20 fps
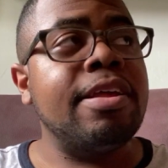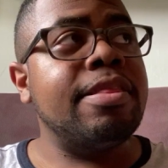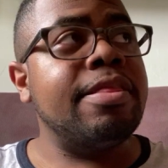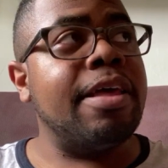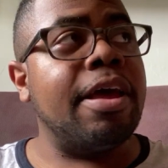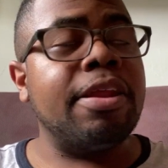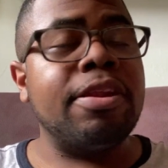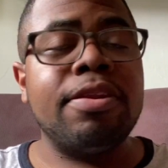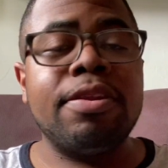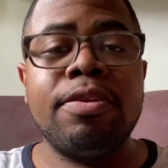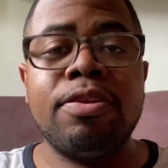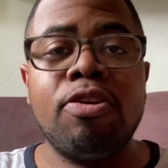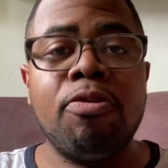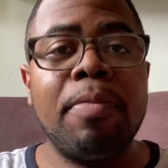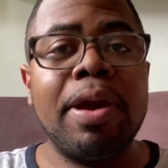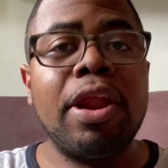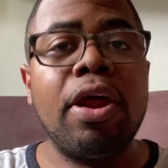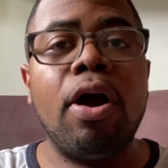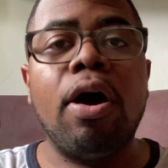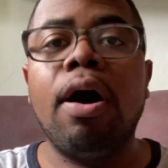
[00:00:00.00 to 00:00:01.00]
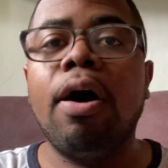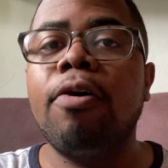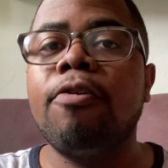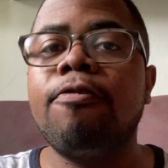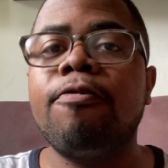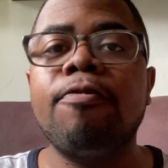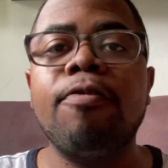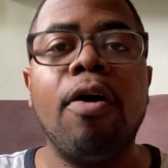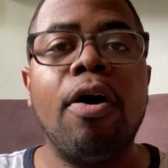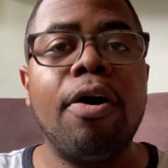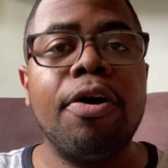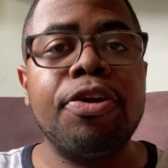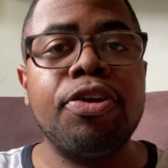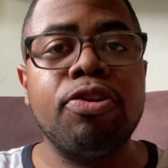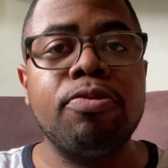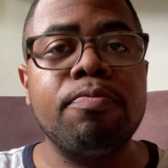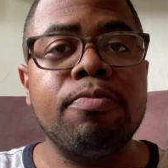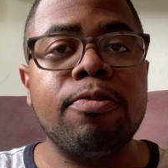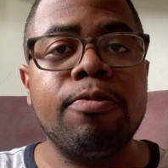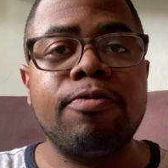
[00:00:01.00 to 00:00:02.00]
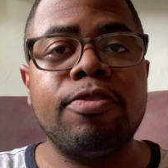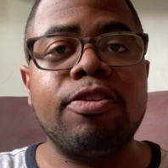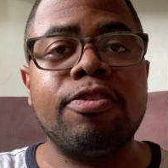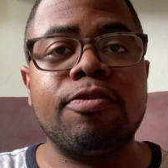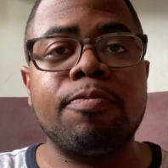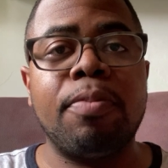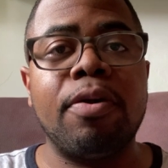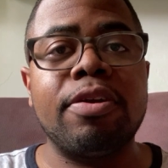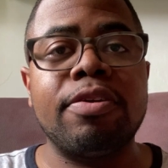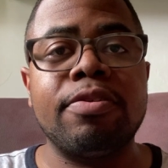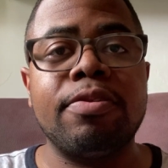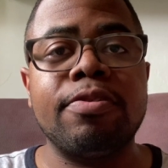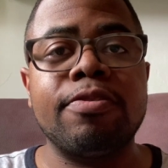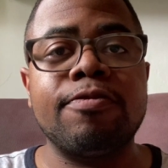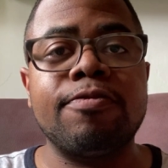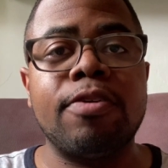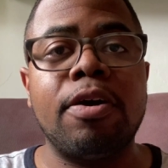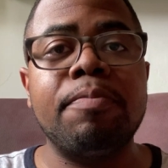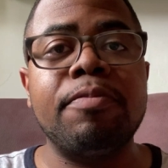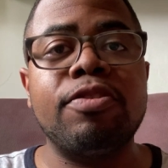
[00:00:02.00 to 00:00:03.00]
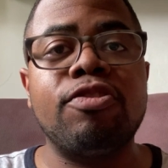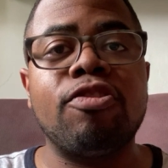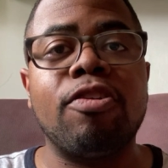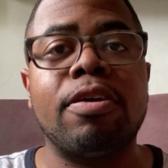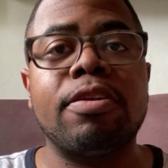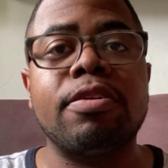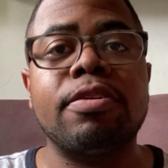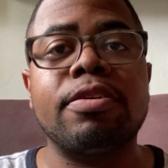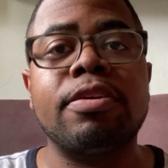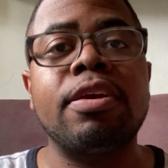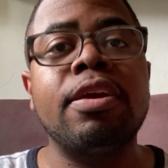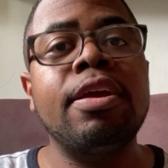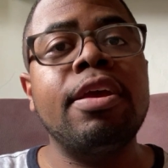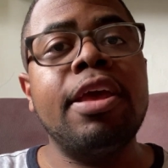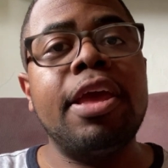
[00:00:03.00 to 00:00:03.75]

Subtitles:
then no matter how far you move these particles from each other,